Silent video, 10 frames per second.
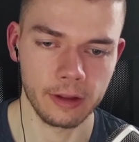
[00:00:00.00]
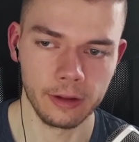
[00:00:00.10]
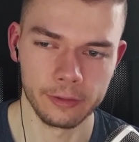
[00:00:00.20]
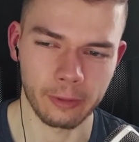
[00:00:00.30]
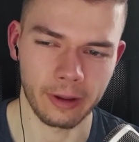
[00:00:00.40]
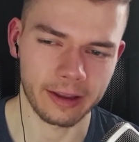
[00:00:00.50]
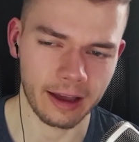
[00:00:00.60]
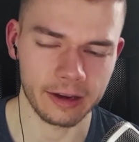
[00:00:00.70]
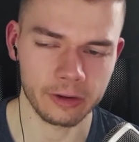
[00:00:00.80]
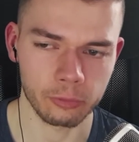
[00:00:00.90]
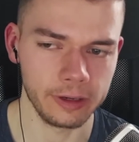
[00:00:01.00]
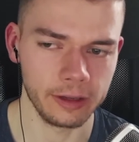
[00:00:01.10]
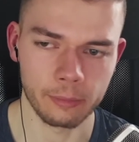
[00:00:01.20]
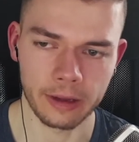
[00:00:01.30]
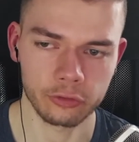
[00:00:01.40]
So I can't really
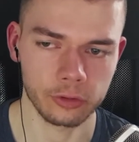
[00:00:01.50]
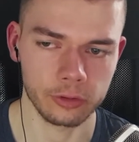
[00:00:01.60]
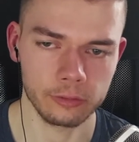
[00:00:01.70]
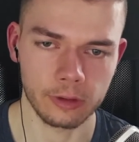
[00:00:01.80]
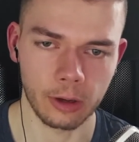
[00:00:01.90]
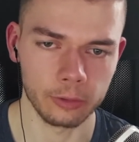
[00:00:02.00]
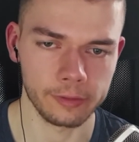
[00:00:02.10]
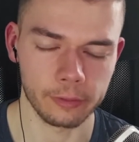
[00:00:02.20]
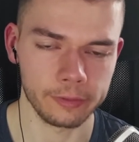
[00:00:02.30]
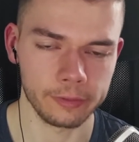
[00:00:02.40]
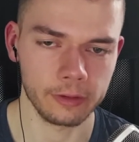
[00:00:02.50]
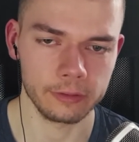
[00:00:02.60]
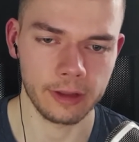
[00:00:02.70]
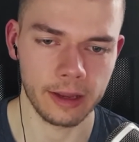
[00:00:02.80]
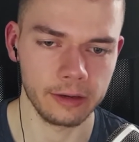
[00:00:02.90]
imagine outsourcing
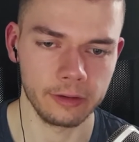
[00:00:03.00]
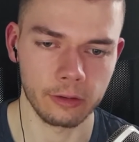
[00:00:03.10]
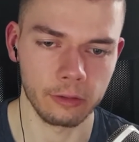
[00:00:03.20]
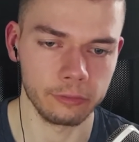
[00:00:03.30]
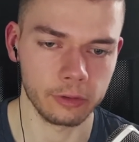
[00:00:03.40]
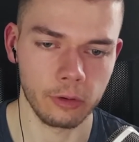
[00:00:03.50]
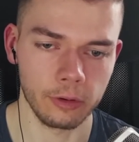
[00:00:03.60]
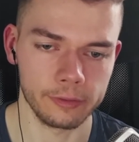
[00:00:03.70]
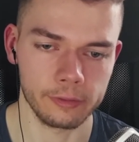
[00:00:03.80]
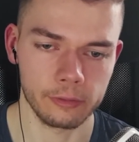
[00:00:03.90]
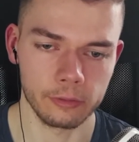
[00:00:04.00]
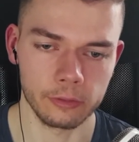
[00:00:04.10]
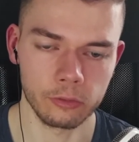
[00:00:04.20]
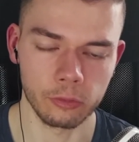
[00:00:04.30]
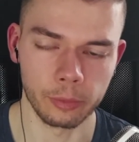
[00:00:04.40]
the editing of a course,
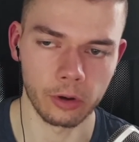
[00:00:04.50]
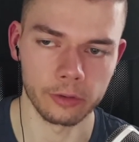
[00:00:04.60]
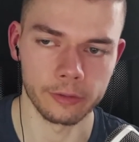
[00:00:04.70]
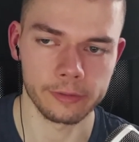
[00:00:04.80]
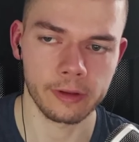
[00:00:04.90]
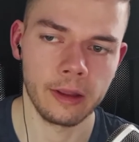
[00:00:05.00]
to be honest.